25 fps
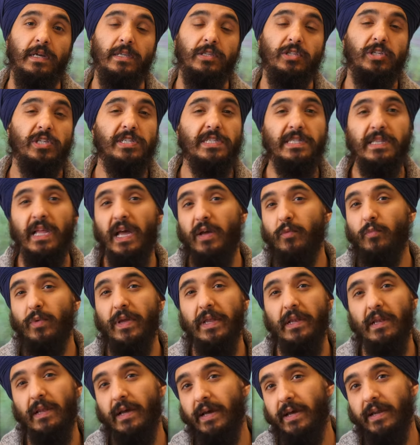Just like
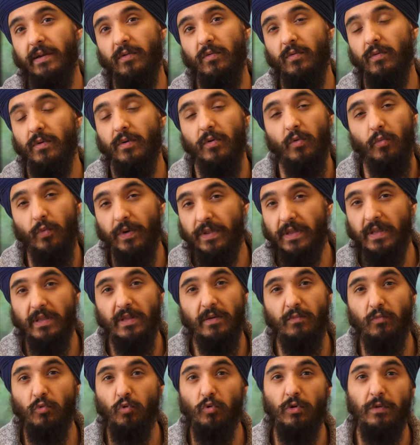we learn within
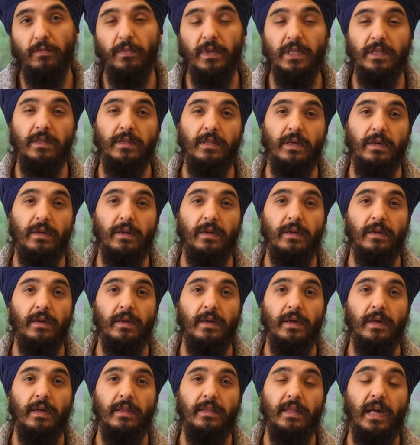the Mool Mantar,
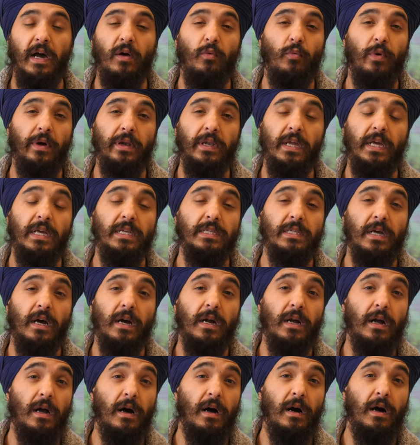that one is
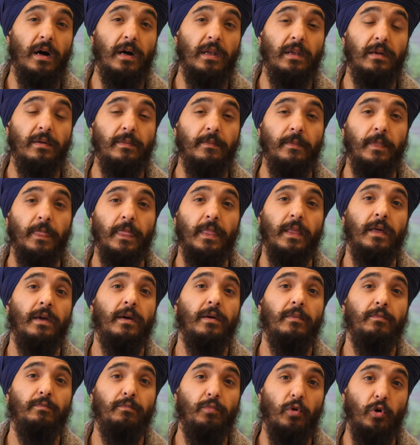Akal
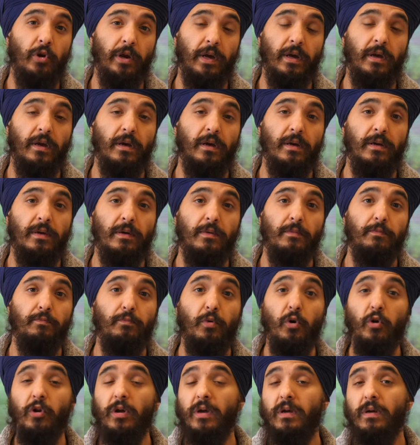Purakh.
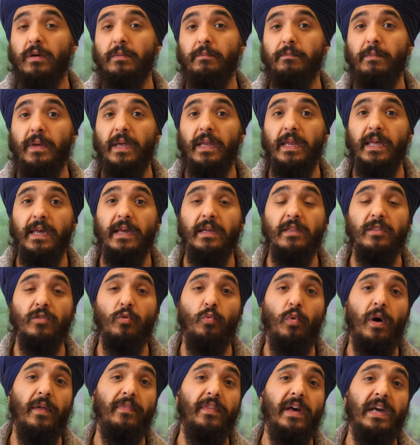Purakh meaning the
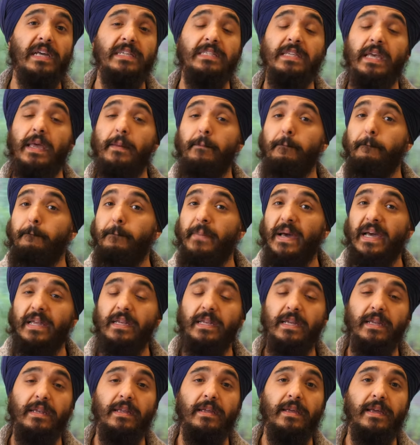one that is
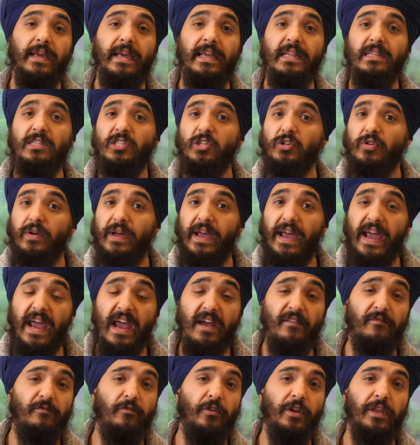embedded into
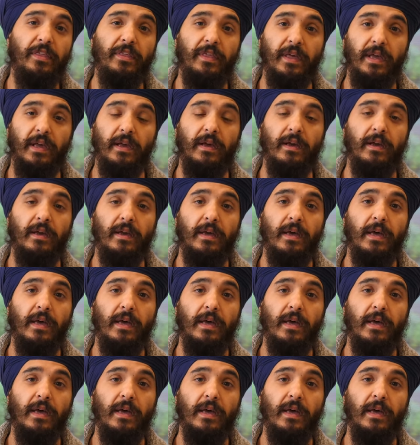everything.